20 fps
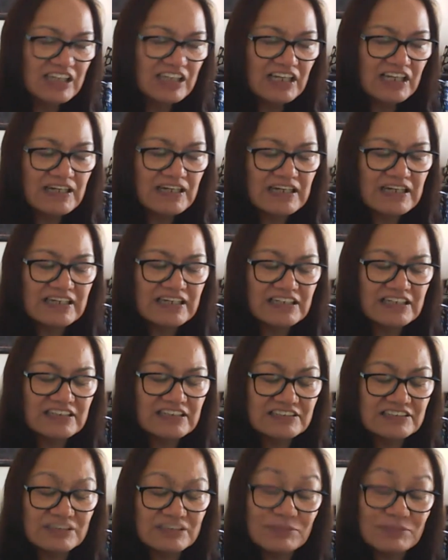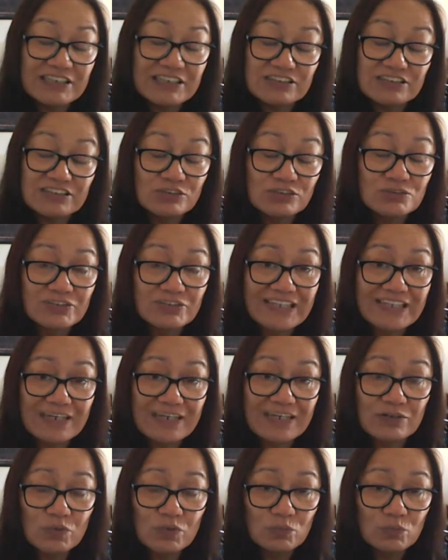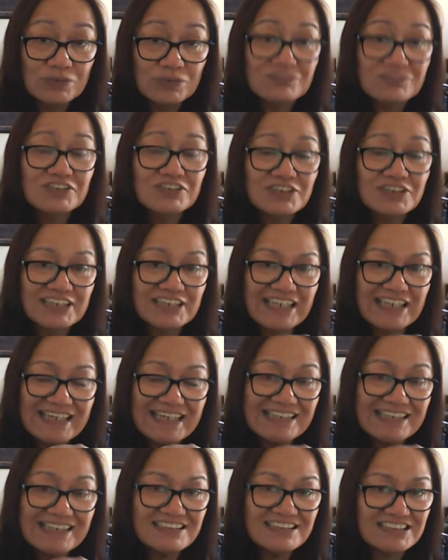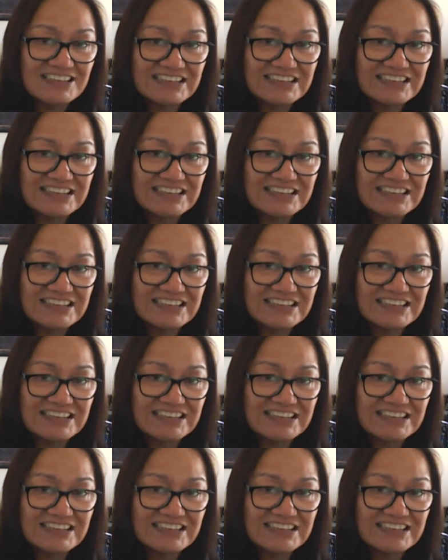to make sure that we've got the energy